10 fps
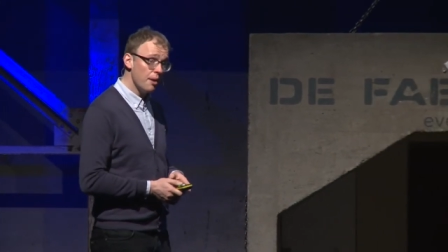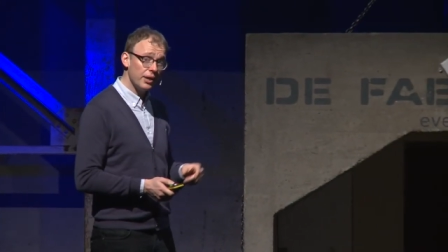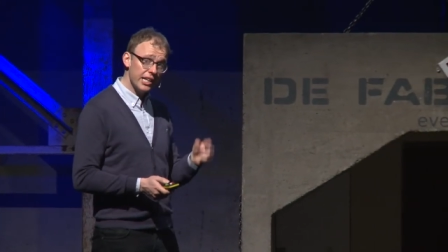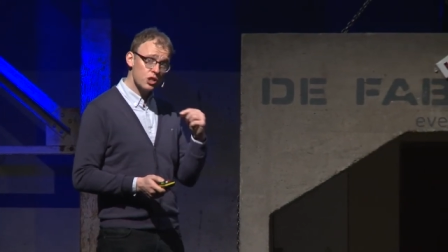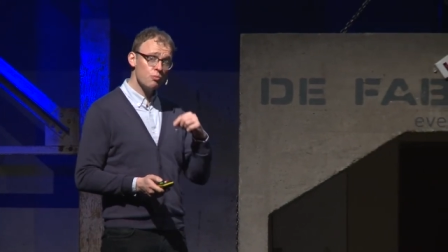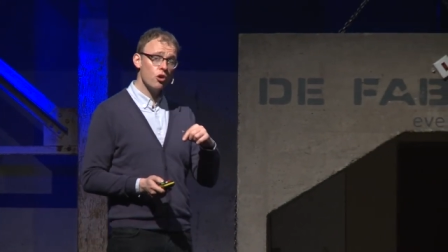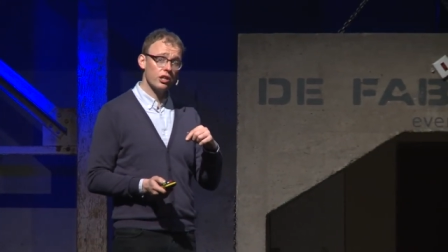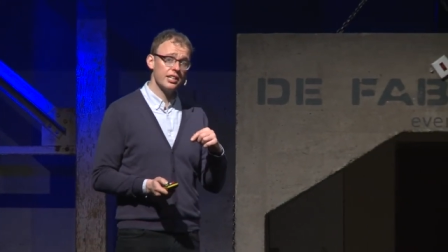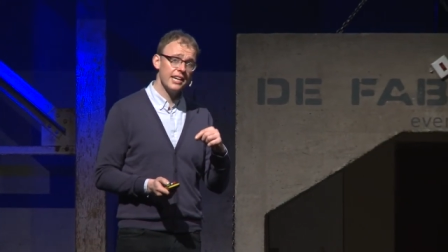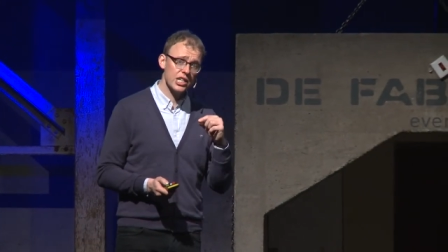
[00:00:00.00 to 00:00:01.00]
But there's more.
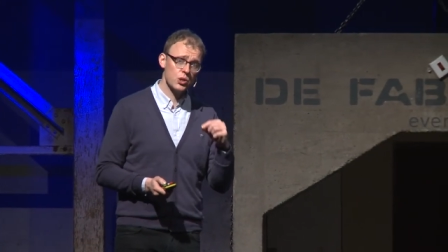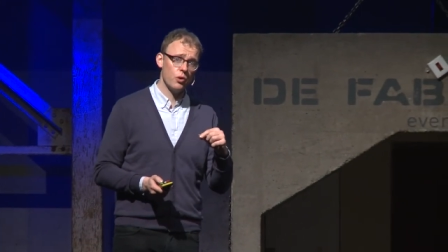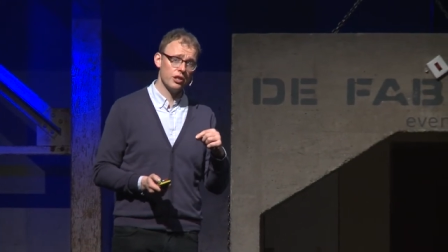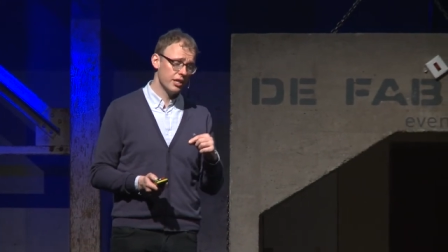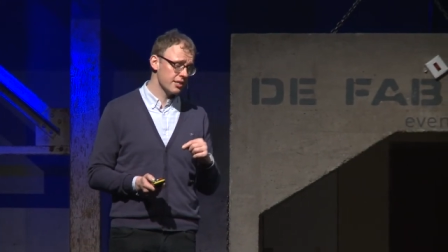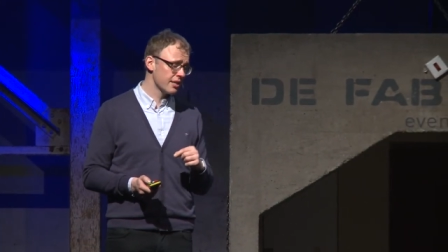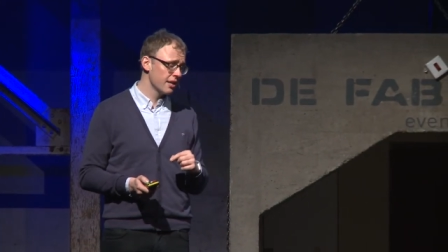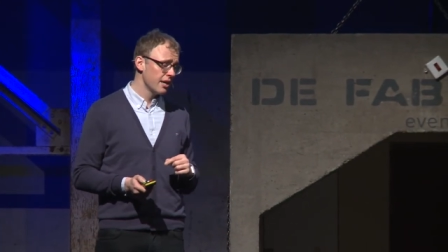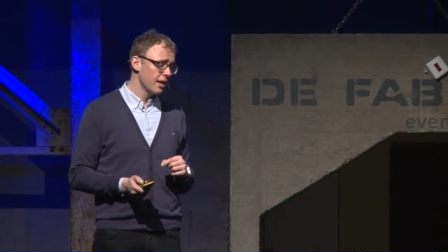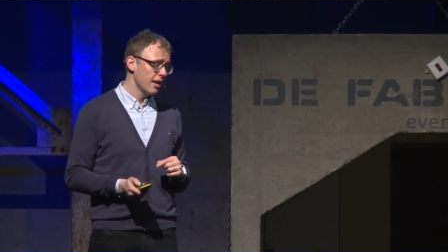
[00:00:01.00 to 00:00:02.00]
The next one is,
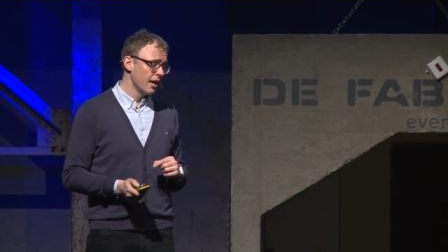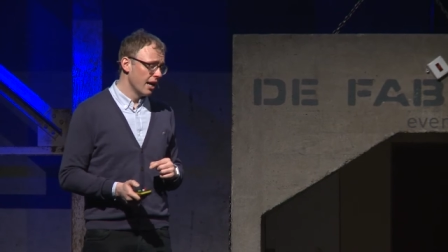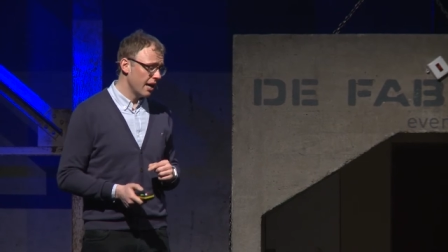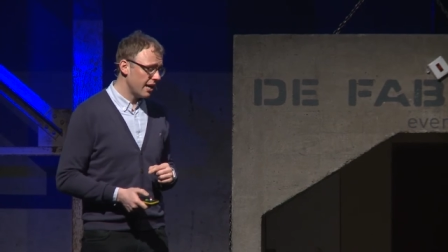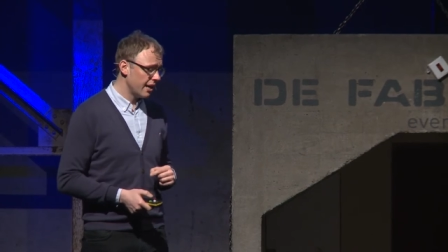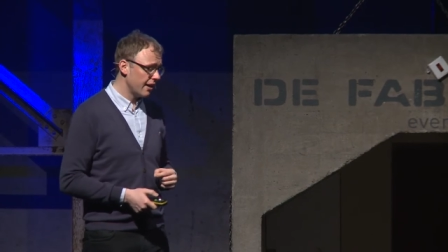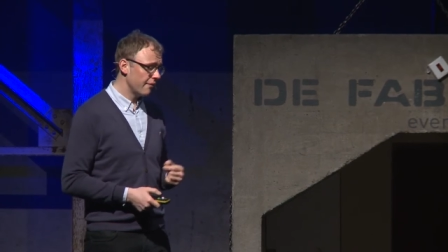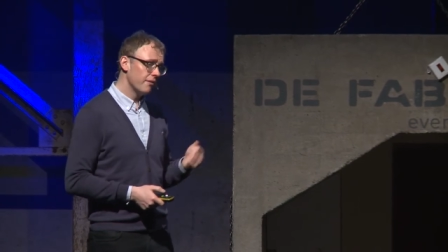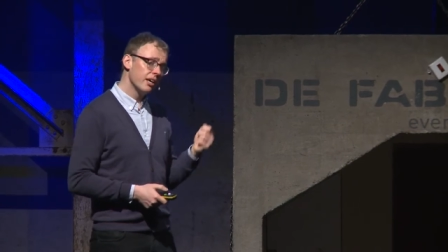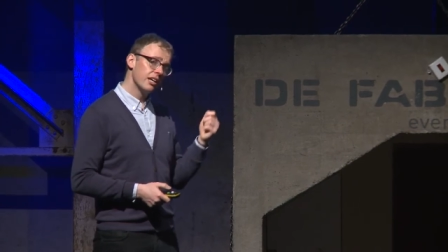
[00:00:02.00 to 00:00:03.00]
um,